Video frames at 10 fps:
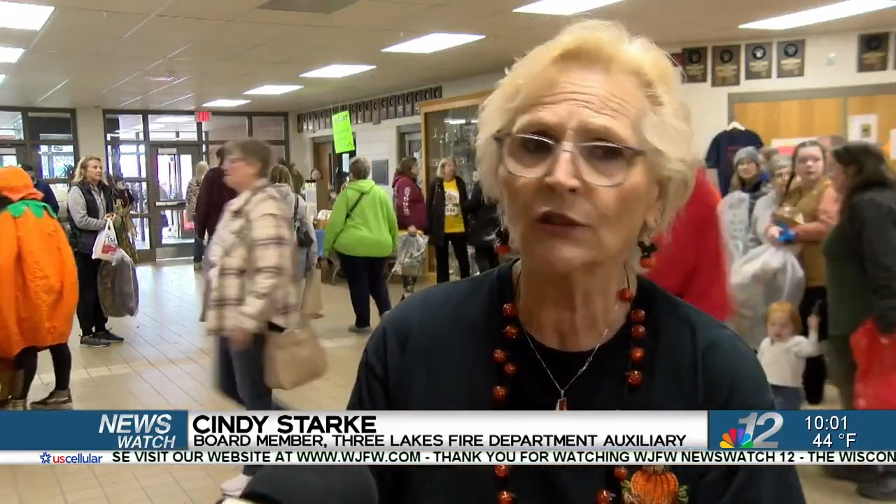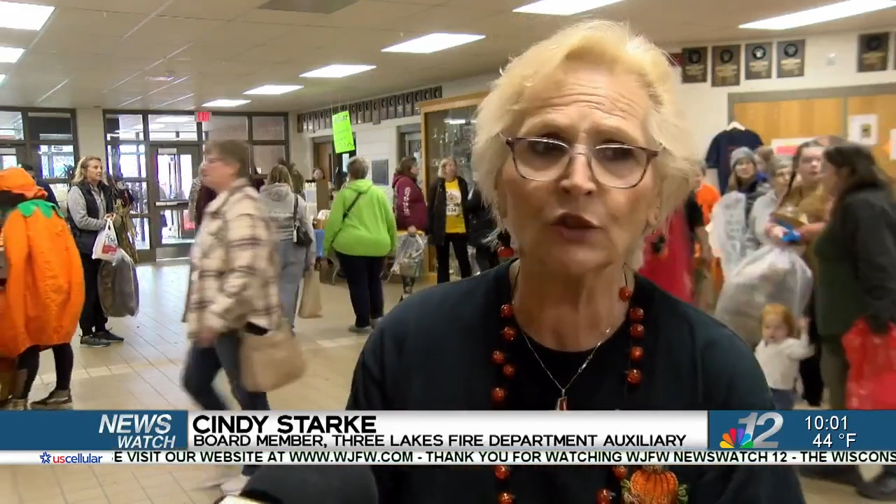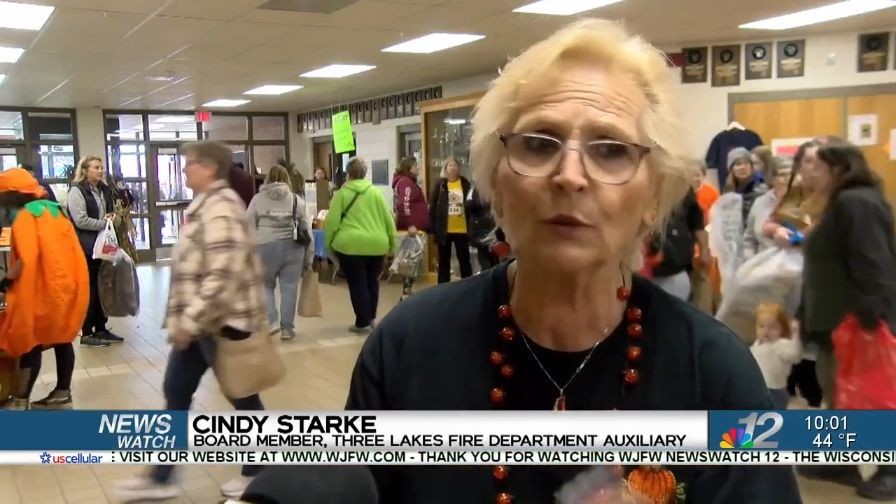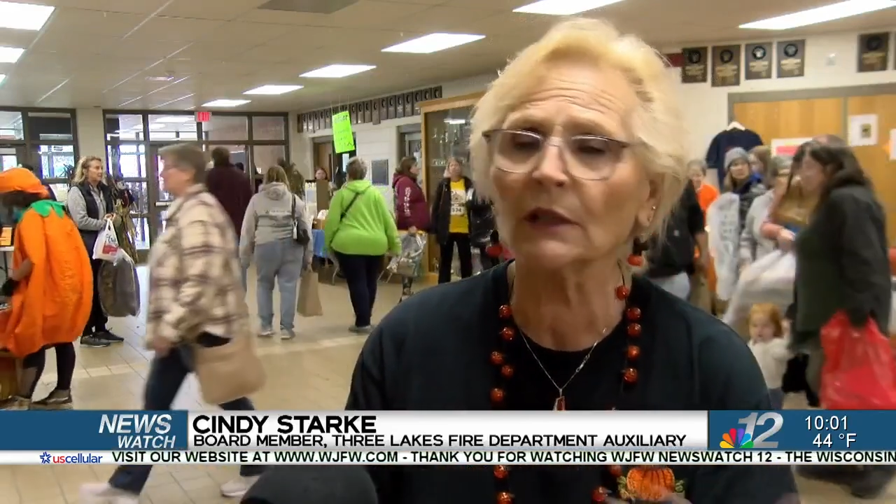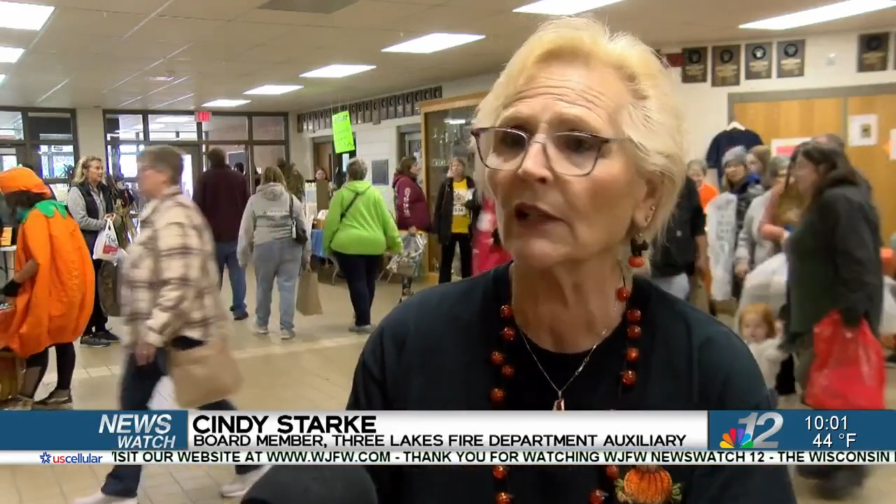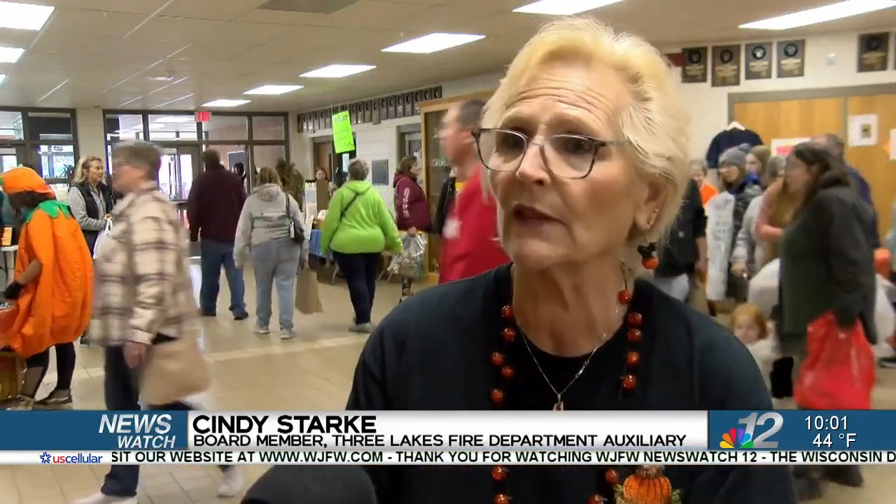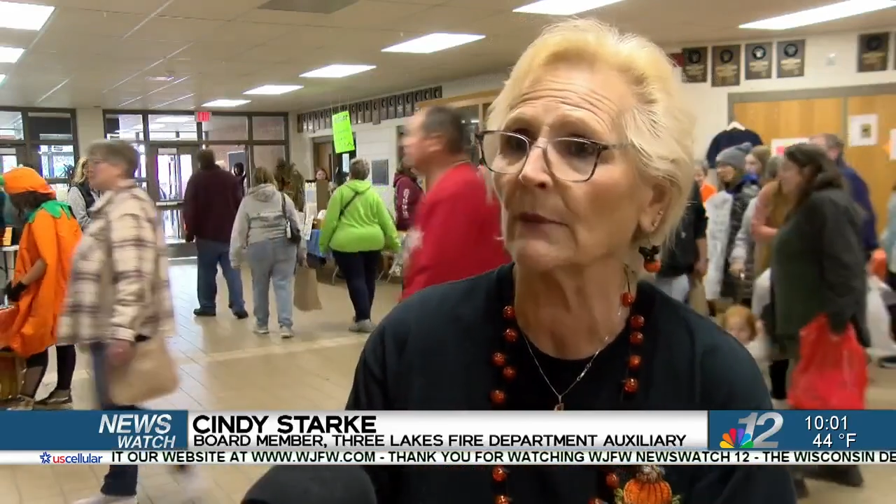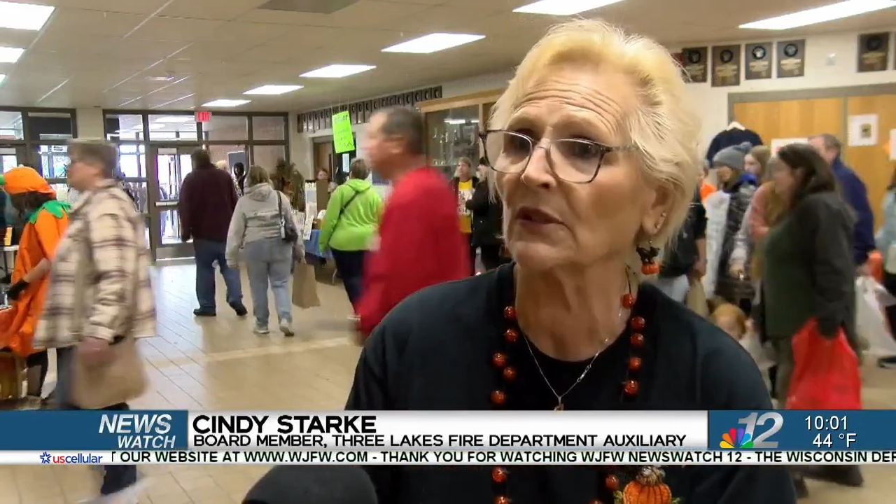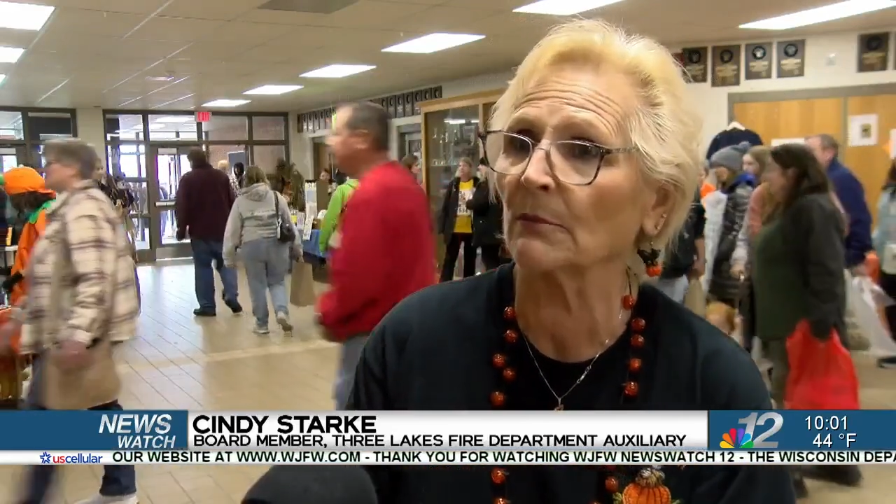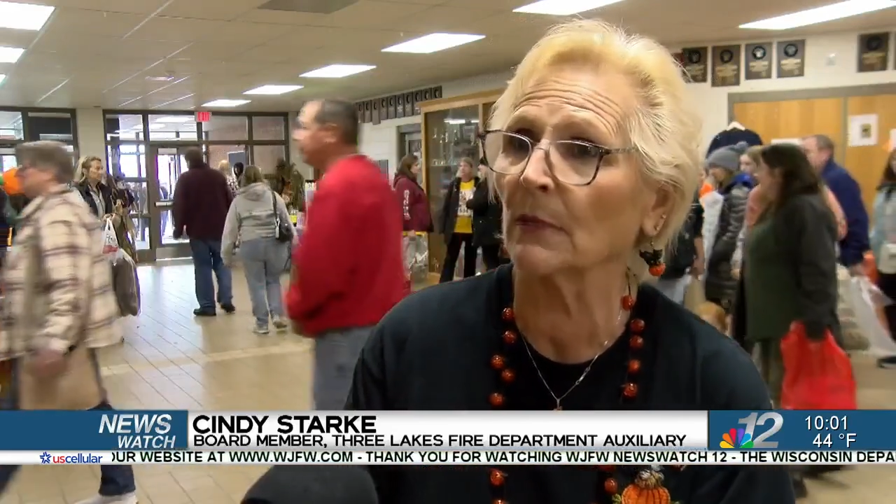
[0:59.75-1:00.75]
so we'll give
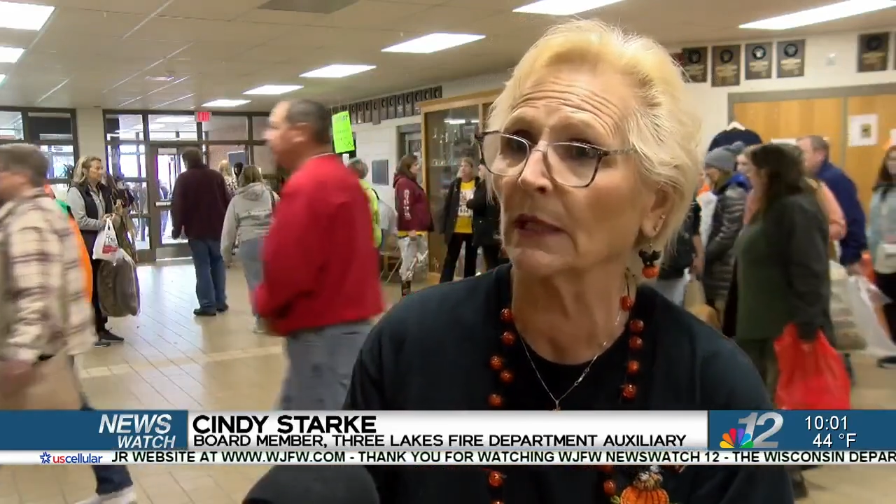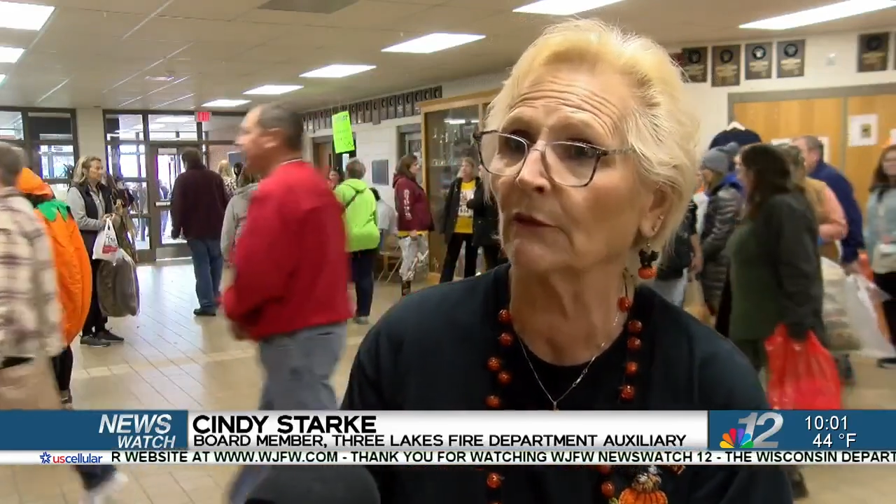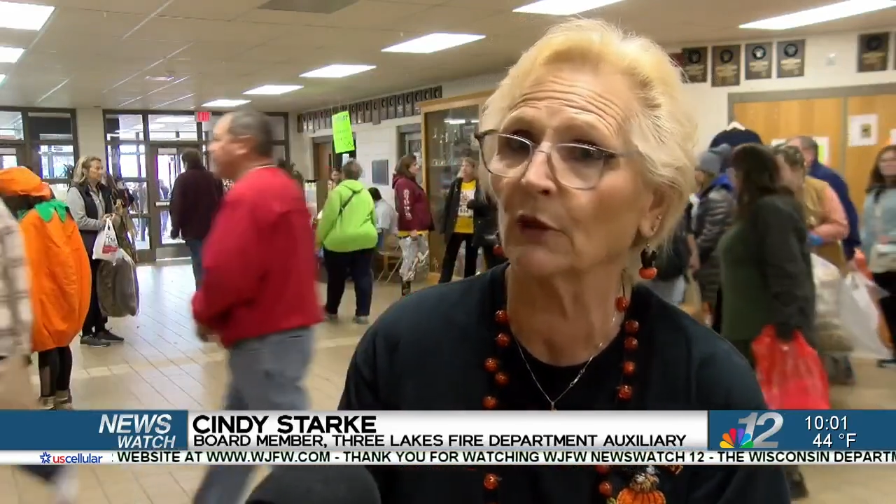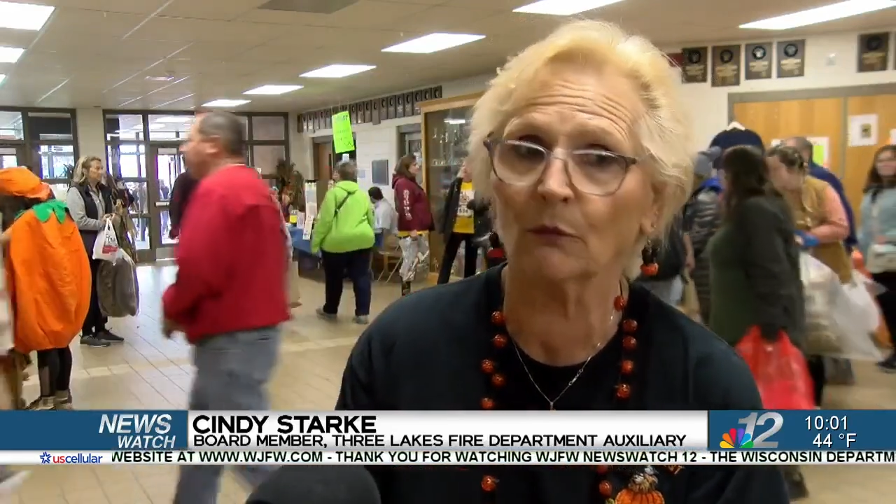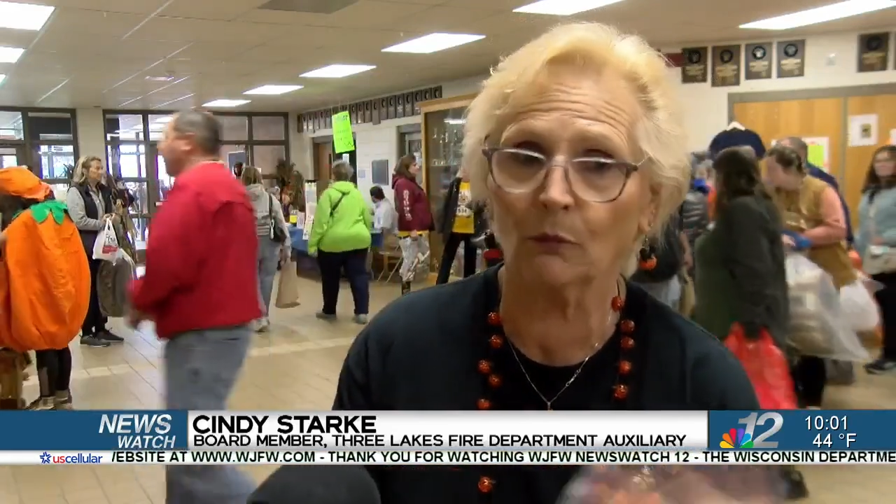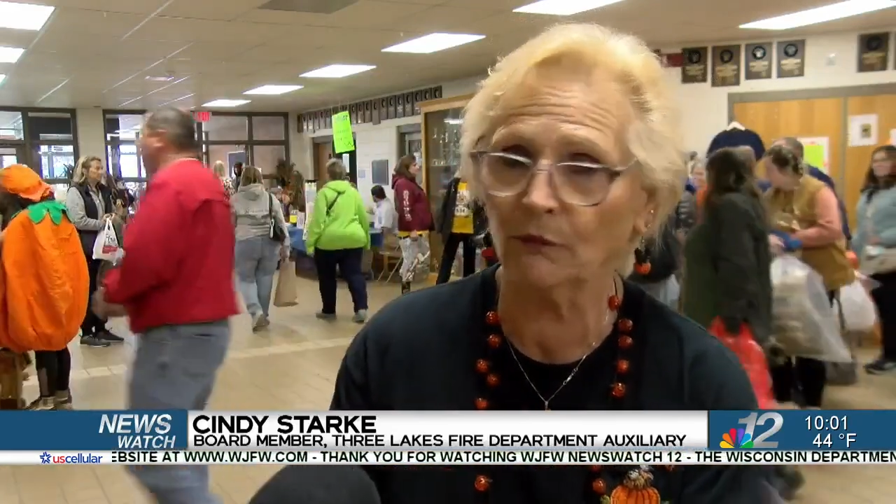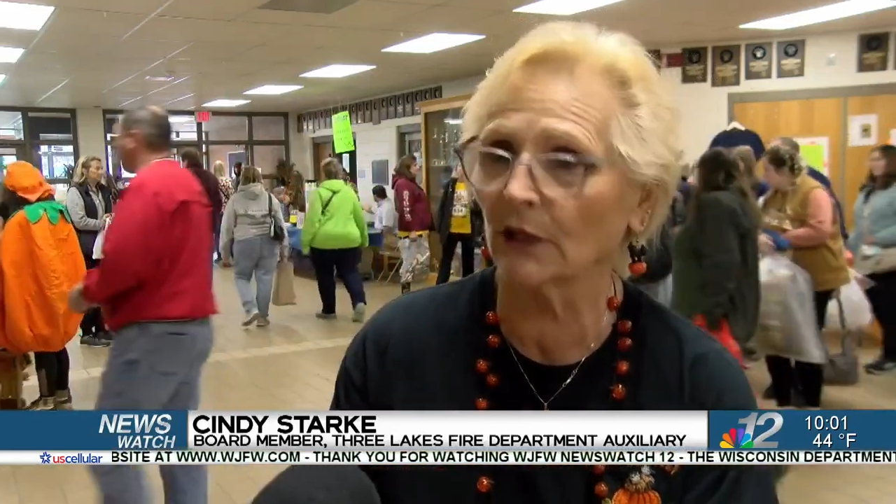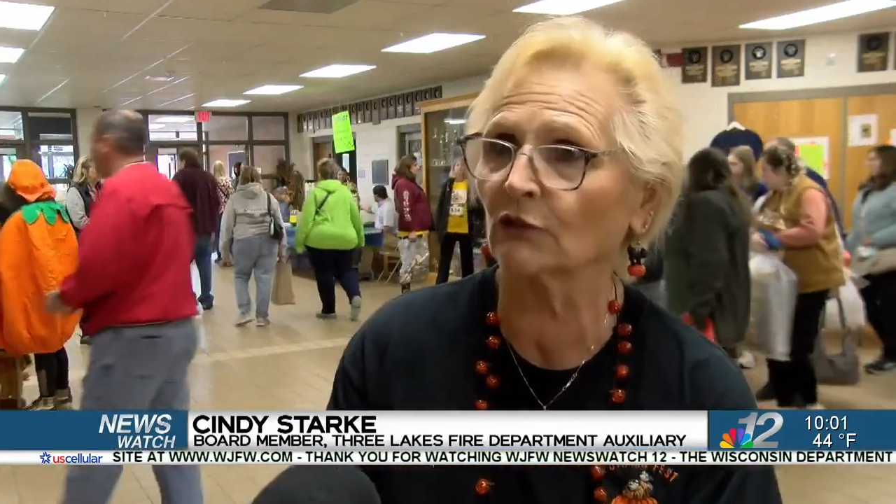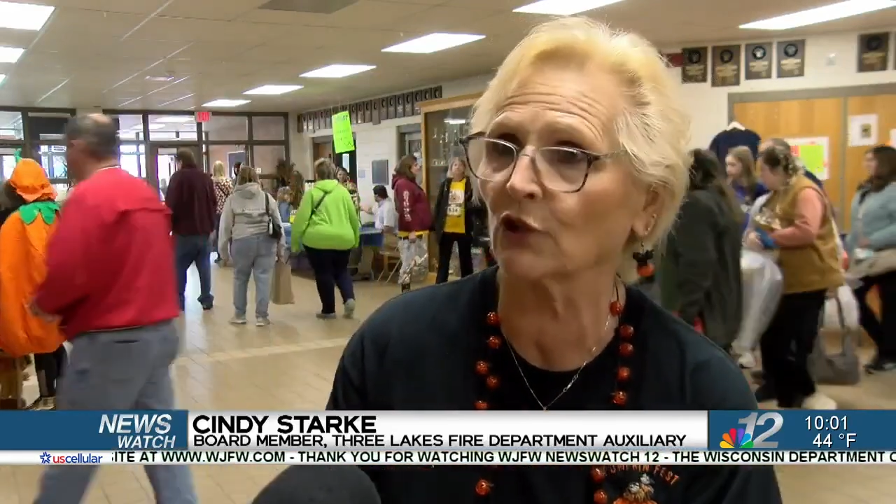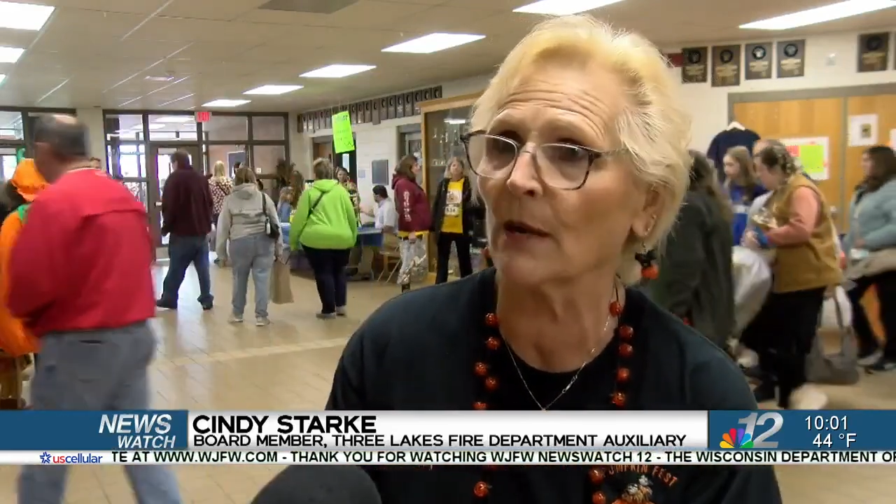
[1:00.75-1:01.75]
them some money for
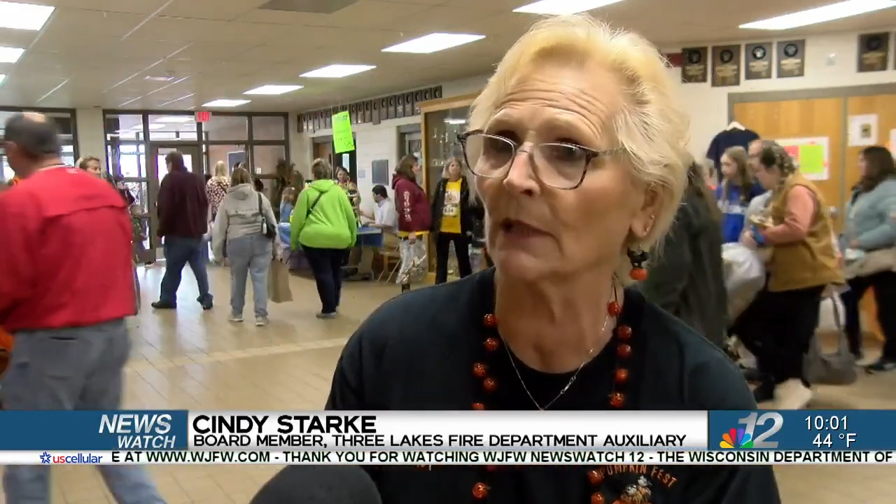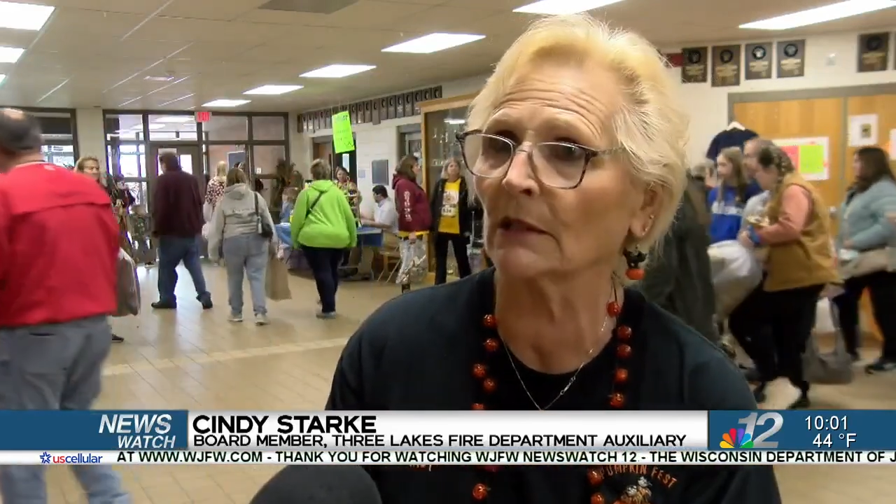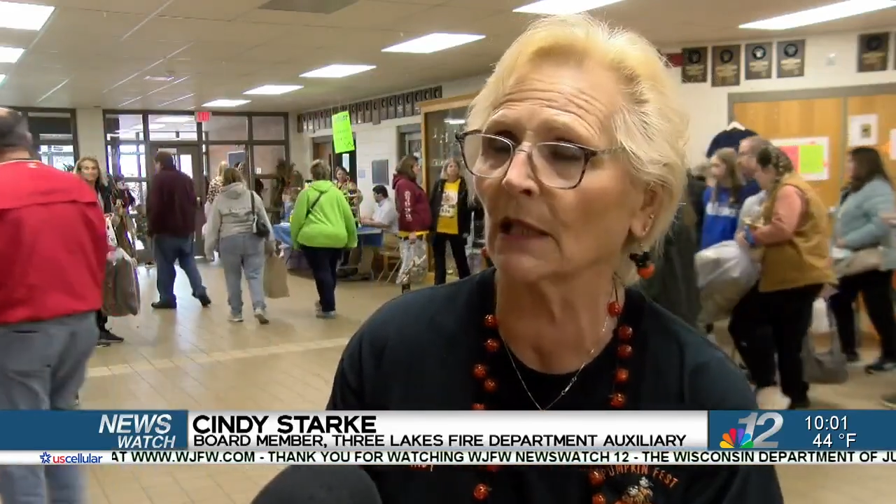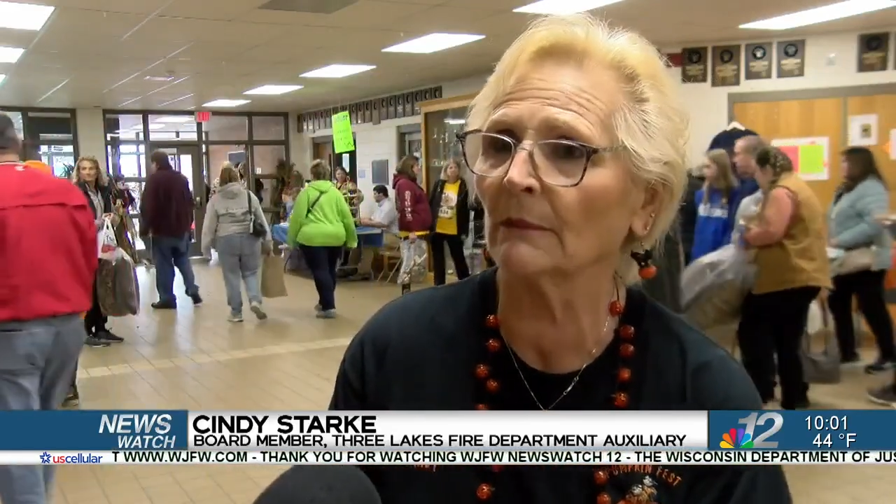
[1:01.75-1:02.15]
their drama